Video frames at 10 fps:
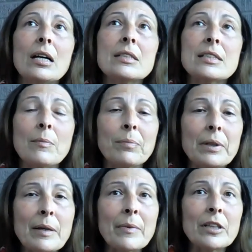
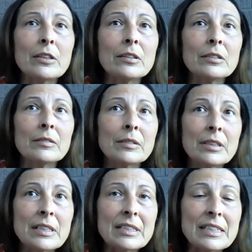subliminal
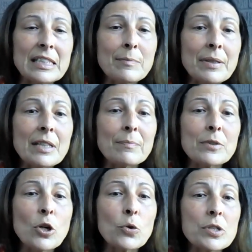deep
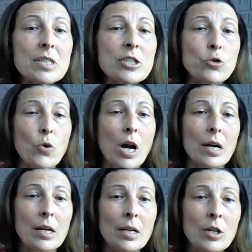hypnosis drug,